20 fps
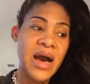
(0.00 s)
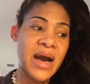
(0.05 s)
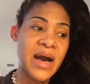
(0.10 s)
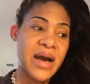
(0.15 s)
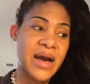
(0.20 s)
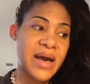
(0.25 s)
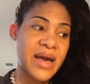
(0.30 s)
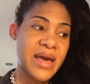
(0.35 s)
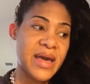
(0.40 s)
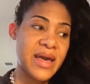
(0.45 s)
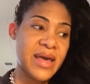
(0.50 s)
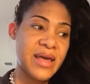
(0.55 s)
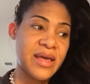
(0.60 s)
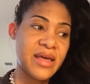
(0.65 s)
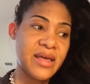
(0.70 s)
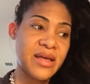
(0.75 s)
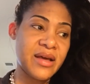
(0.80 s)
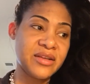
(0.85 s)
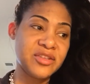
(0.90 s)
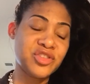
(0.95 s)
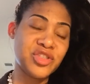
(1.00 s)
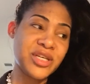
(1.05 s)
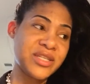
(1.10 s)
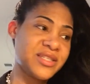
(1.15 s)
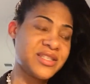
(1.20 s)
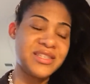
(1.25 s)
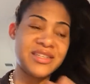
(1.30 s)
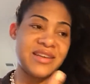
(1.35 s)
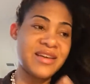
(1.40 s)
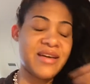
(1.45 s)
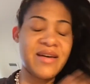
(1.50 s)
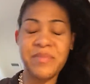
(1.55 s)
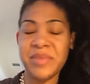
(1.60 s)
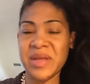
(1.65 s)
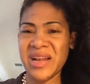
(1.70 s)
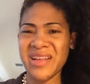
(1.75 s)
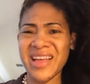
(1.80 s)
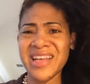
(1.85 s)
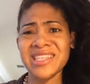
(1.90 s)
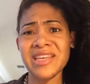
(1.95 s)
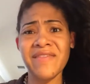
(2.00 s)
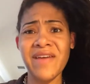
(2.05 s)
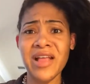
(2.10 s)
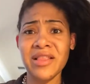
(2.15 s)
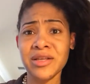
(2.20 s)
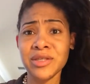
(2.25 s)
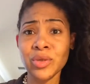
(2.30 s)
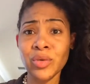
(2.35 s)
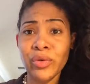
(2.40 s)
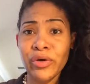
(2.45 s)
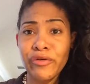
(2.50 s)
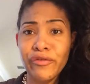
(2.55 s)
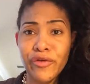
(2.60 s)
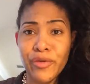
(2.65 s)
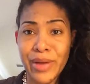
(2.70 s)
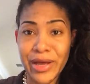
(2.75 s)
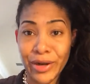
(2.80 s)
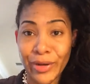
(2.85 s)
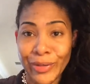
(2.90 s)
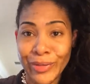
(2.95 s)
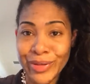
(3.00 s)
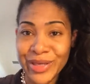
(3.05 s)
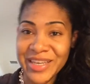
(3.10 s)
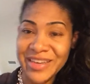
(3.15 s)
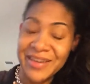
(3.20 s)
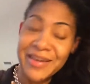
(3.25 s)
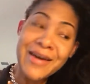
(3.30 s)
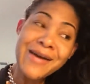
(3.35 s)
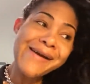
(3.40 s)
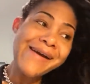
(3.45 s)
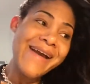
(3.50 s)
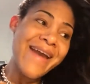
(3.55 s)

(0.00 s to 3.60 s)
I mean, I guess I've had this oil for about a week,